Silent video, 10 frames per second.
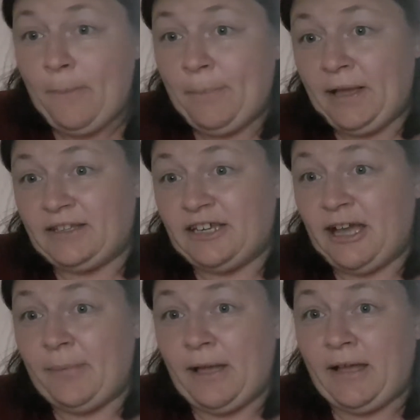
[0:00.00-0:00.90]
picked
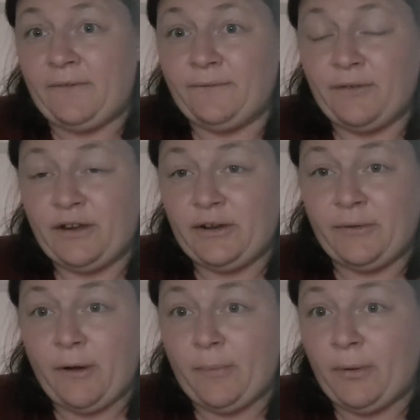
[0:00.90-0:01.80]
up a
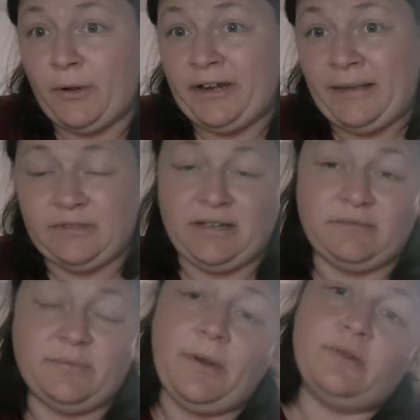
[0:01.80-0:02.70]
3-year-old boy named
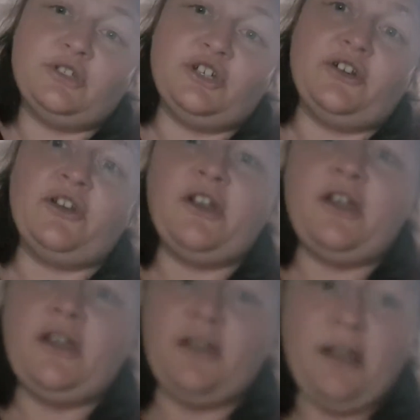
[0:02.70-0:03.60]
James Bulger
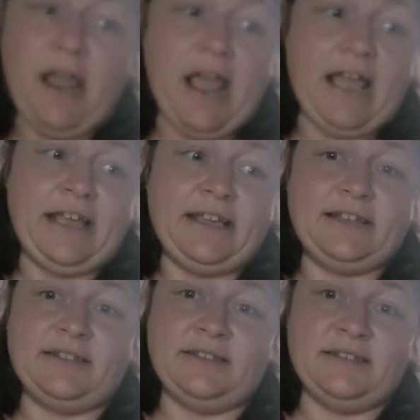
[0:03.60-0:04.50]

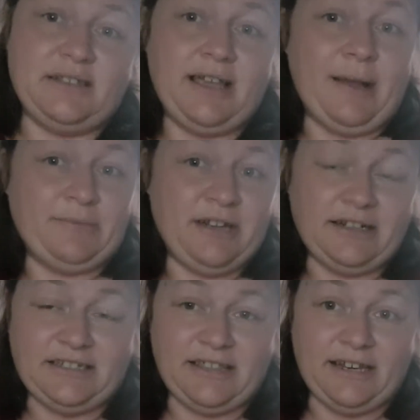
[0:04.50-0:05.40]
and
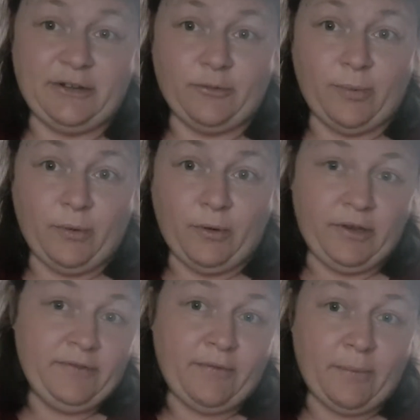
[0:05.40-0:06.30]
abducted the little
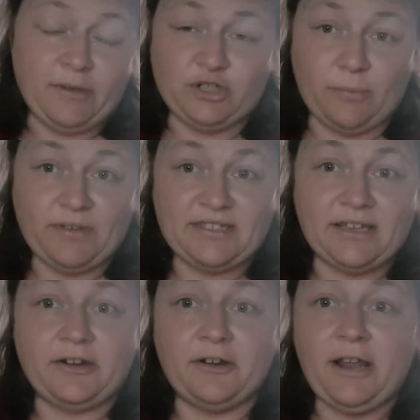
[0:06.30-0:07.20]
boy from a shopping
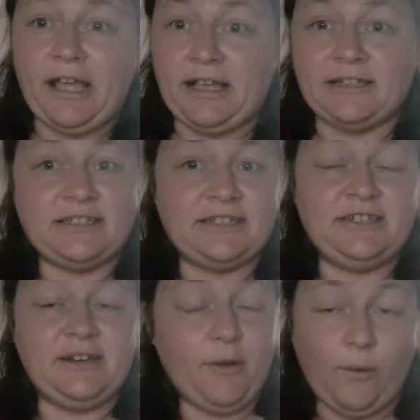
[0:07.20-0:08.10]
centre and
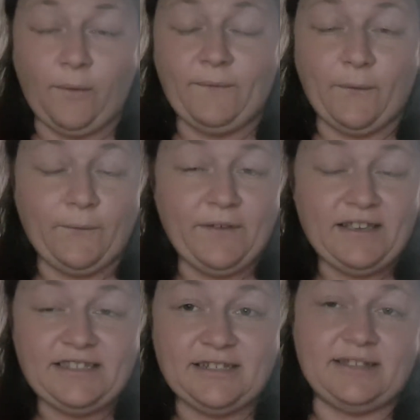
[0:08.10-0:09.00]
did awful
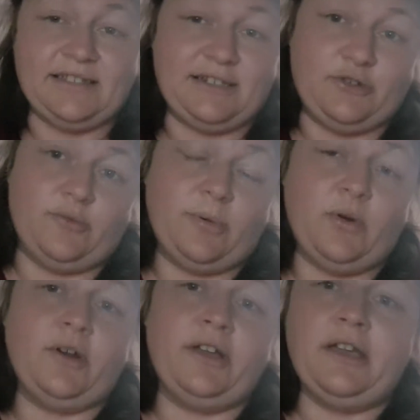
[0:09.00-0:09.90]
things to this little
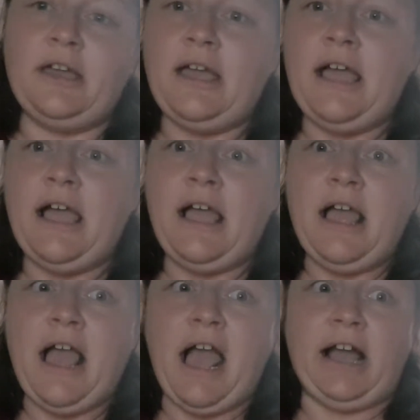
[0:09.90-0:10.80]
boy
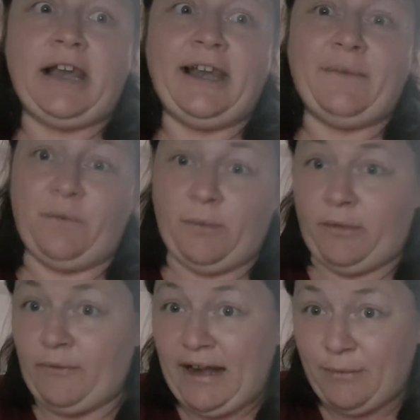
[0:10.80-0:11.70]
and left him
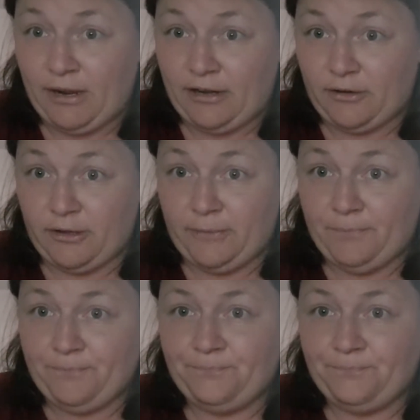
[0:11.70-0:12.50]
on the railway line.